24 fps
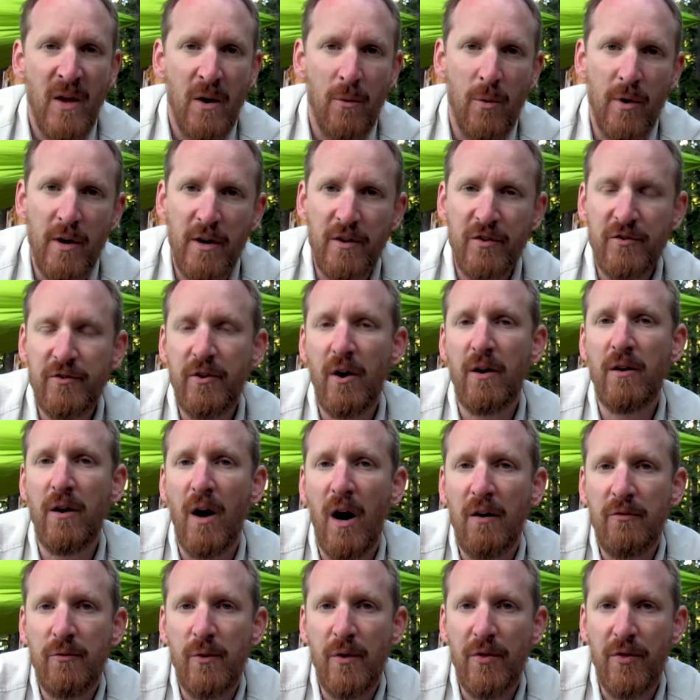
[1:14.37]
We're going to start
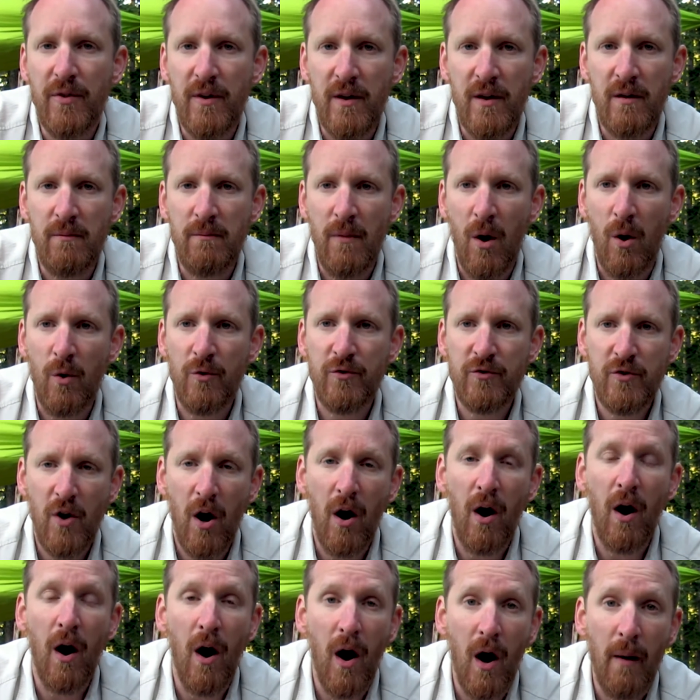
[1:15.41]
off with the most
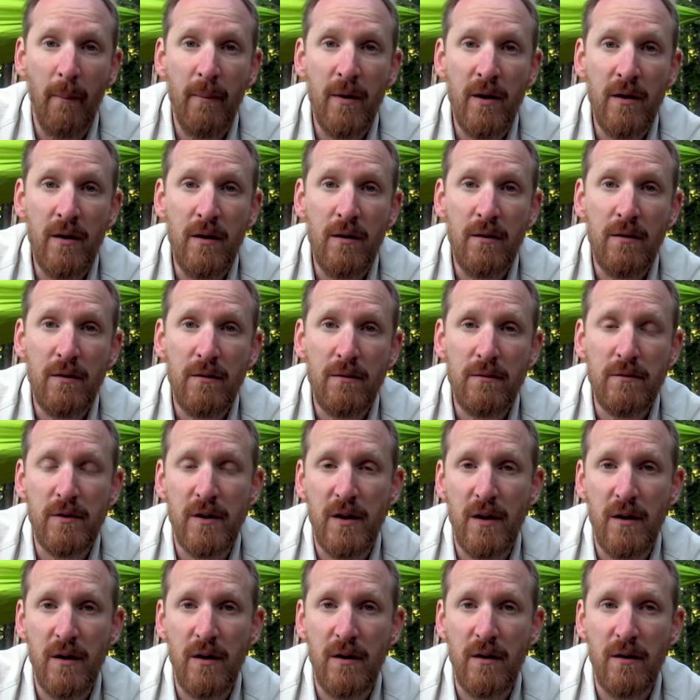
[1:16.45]

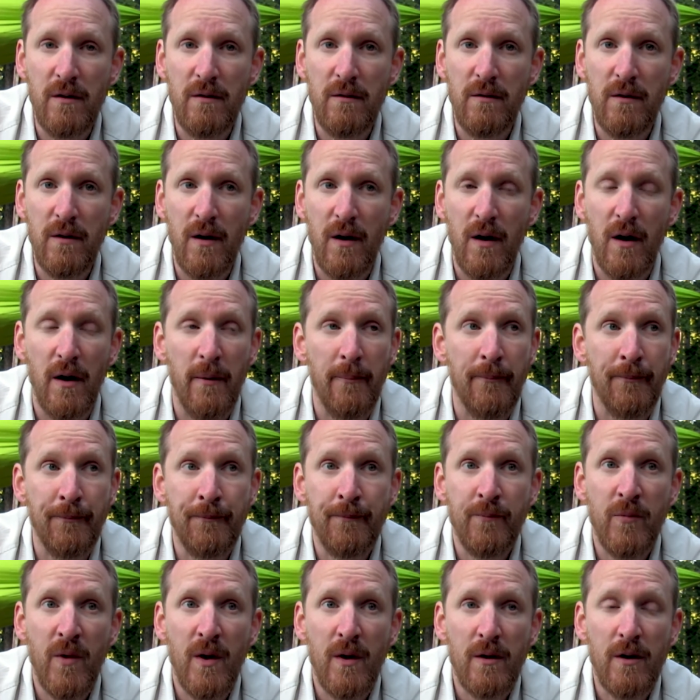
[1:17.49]
commonly
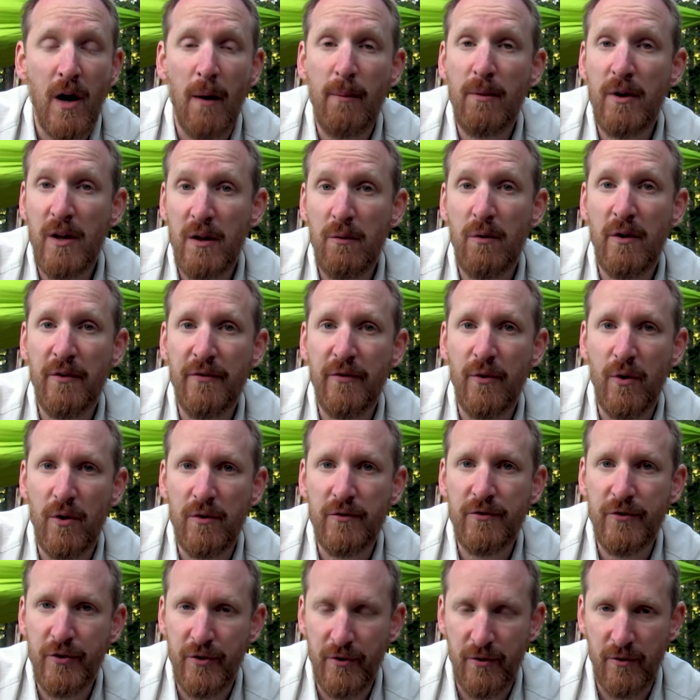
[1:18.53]

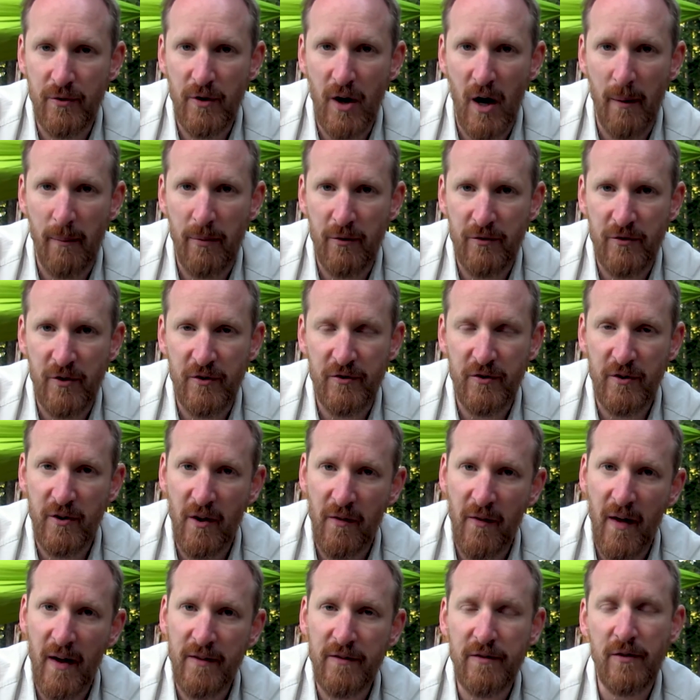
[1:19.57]
referred to composition,
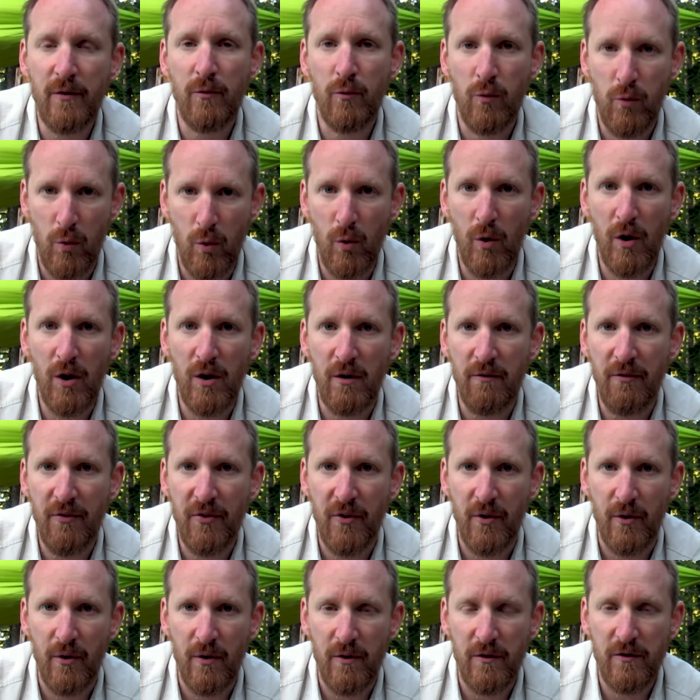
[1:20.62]
and that's the rule of
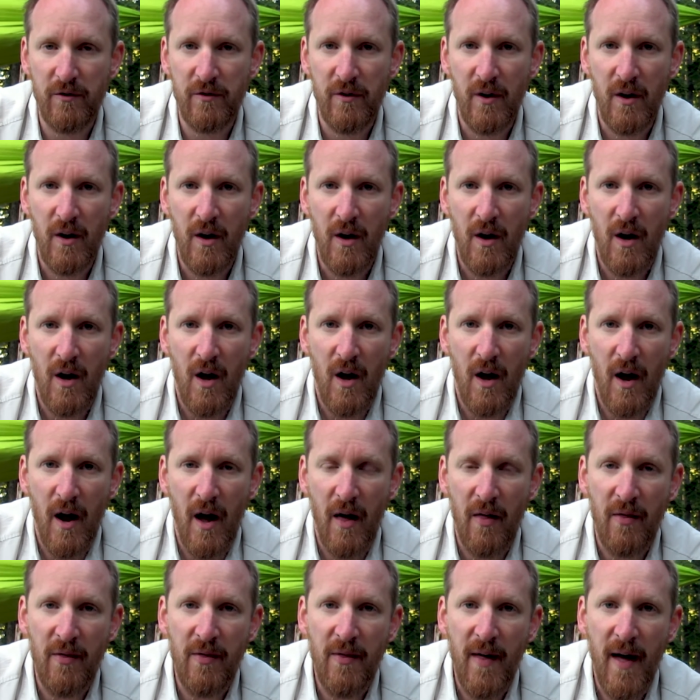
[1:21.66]
thirds.
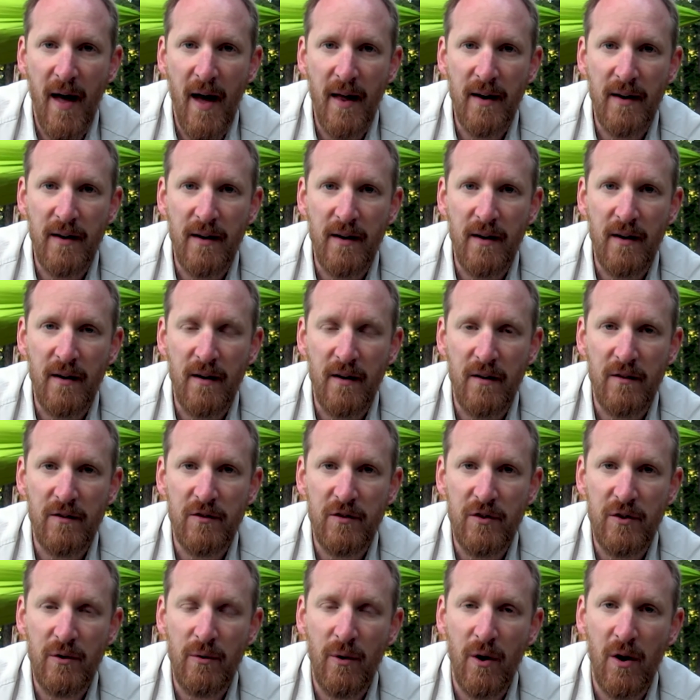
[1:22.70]
And that
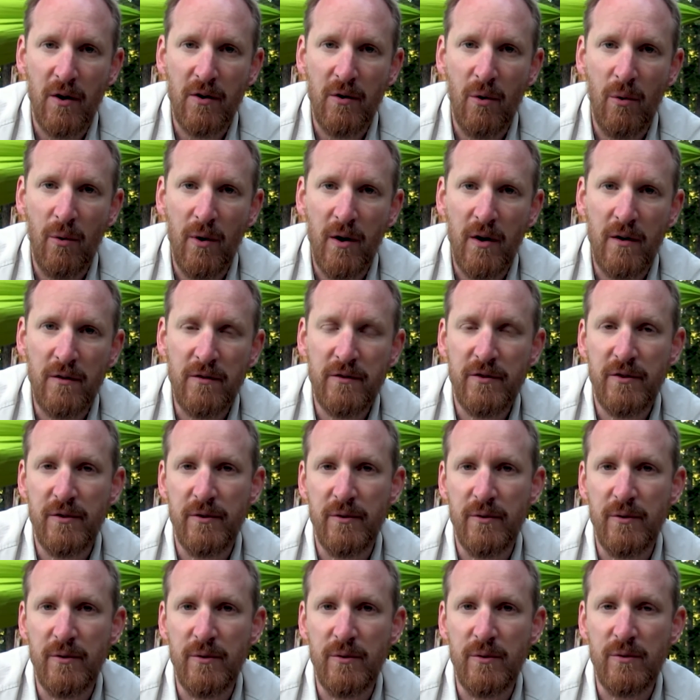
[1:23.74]
is, you are going
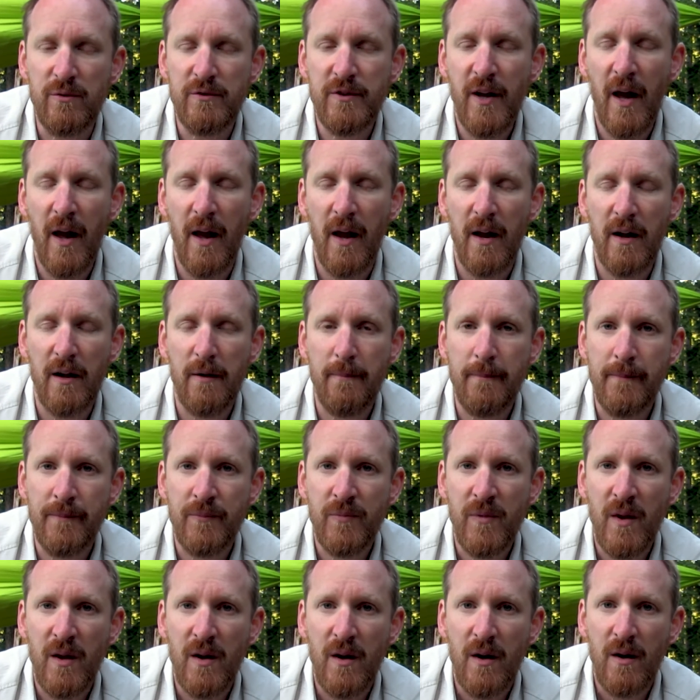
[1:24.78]
to take
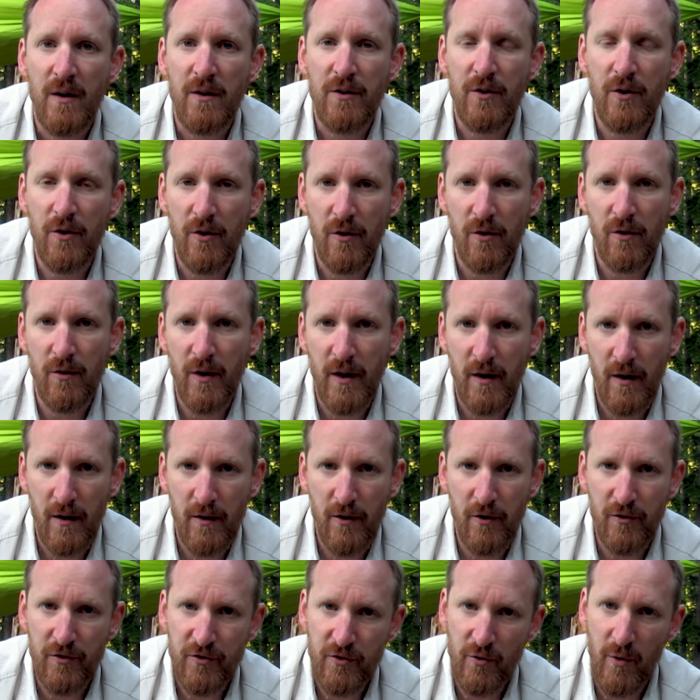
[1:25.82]
your
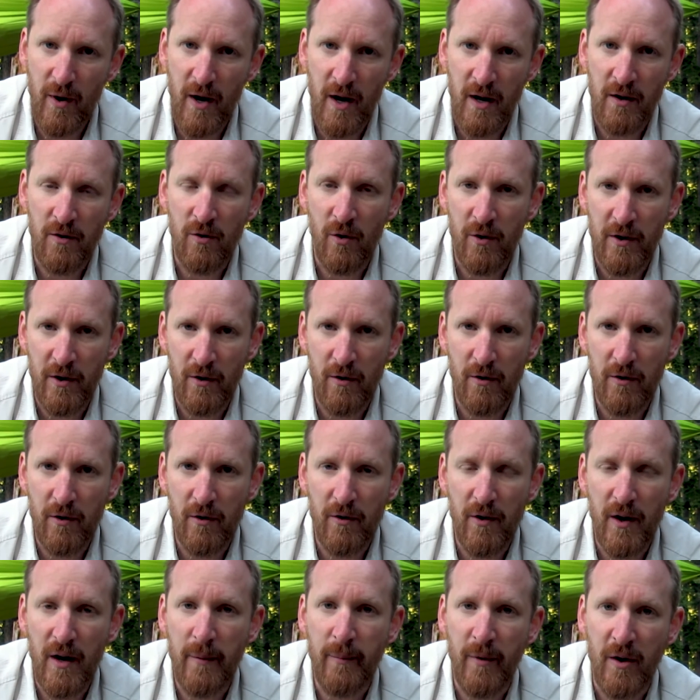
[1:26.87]
screen or
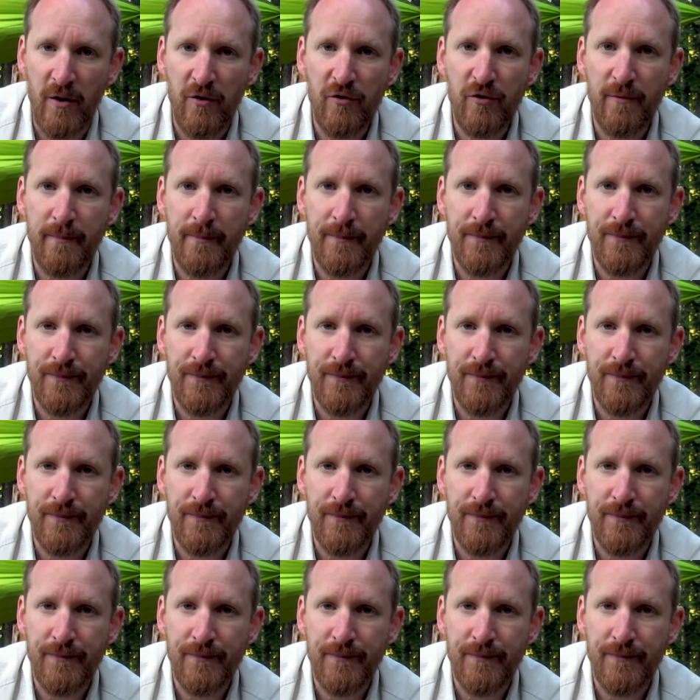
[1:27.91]
your image,